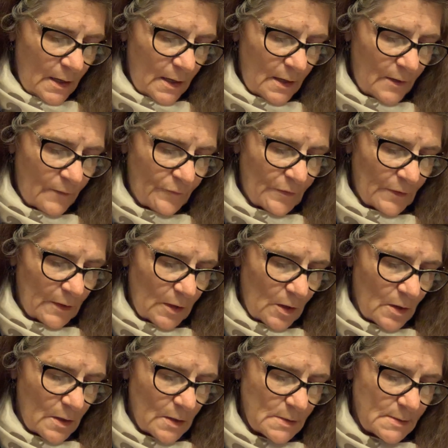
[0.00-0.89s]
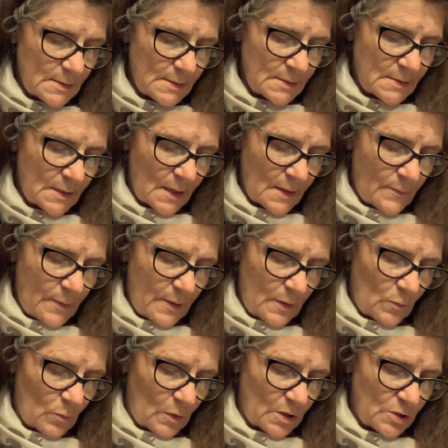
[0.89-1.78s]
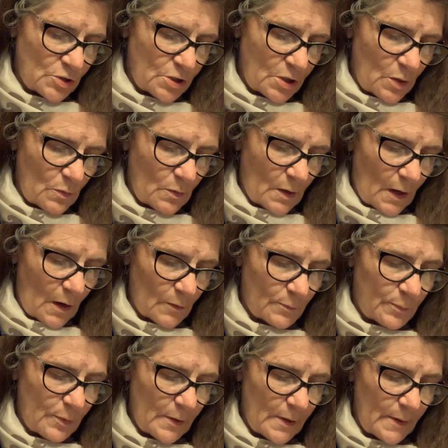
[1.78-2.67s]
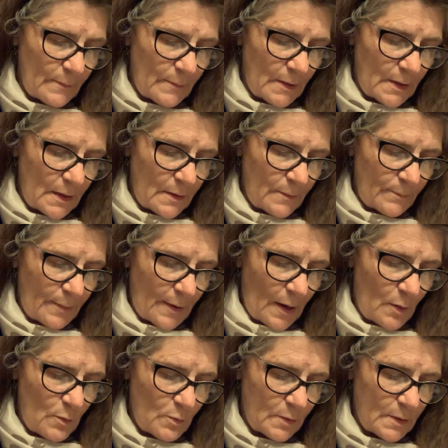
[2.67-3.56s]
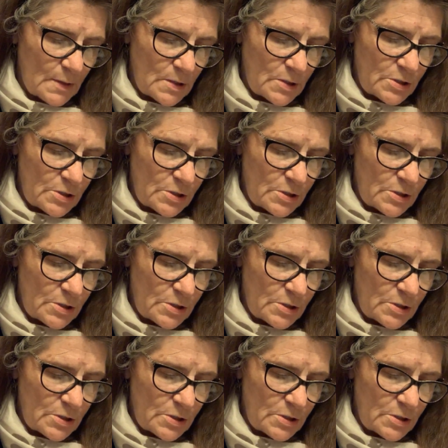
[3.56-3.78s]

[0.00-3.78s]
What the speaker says: If the Lawrences had been what Joe called prim and pokey,